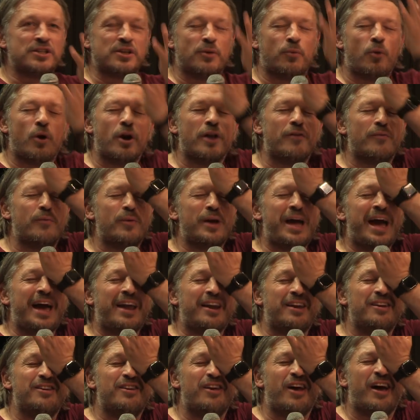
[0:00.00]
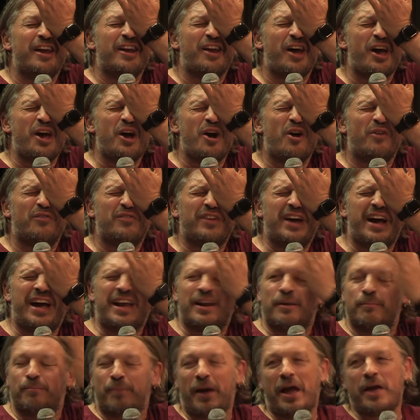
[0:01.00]
So one of we had a night off
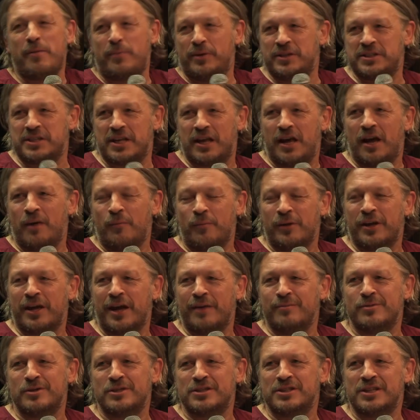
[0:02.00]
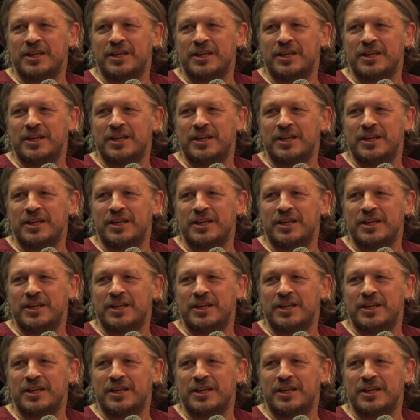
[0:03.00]
and a babysitter, and we came to